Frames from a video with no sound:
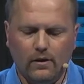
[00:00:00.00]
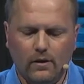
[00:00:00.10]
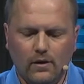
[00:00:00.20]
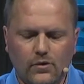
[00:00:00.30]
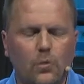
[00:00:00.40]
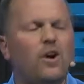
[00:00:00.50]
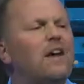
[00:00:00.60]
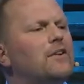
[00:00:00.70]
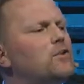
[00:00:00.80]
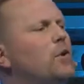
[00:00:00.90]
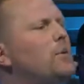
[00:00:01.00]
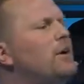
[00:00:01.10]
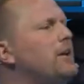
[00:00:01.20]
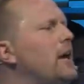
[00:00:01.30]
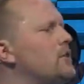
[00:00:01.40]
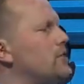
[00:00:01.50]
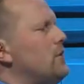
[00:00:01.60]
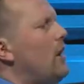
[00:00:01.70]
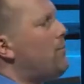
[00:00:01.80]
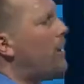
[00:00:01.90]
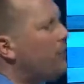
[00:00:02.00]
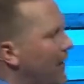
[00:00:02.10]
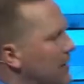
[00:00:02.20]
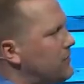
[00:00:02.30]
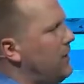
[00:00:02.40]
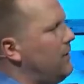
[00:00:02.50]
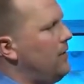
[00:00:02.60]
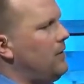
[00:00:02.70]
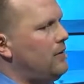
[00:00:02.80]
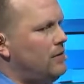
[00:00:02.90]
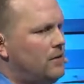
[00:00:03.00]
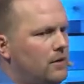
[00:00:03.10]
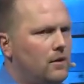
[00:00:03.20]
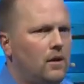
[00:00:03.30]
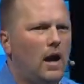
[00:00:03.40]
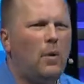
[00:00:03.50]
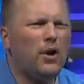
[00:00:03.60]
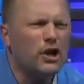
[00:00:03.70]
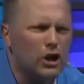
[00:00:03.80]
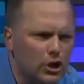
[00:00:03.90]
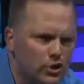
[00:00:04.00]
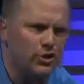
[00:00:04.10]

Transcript: So we're having 21 days of prayer and fasting. I want to encourage you